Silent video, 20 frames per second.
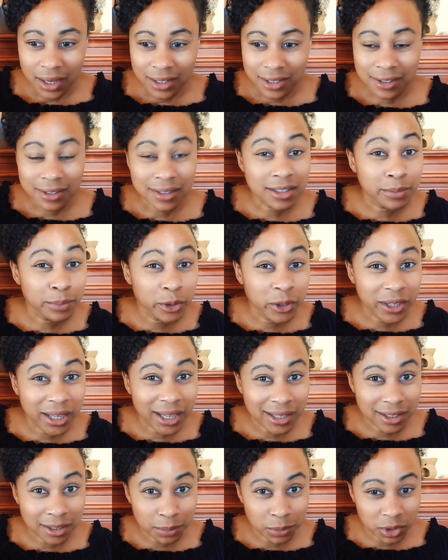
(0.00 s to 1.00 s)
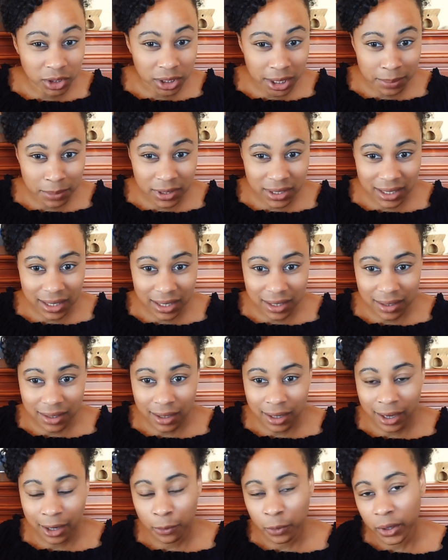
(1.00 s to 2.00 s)
So this book has some gems in it.
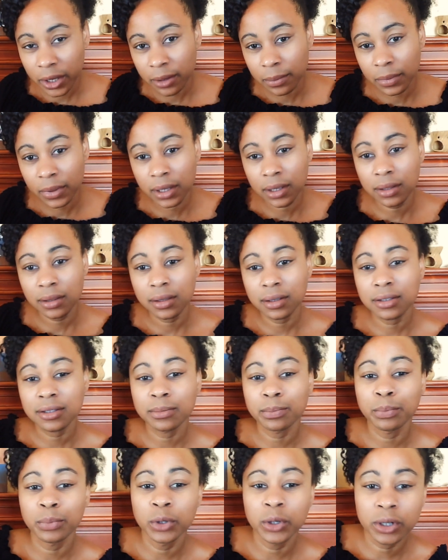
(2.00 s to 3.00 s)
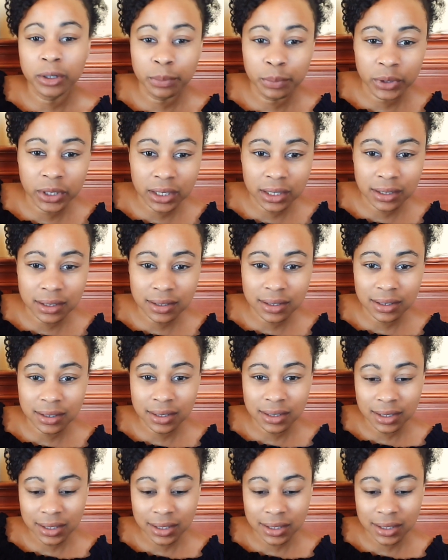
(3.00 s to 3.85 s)
I recommend this book because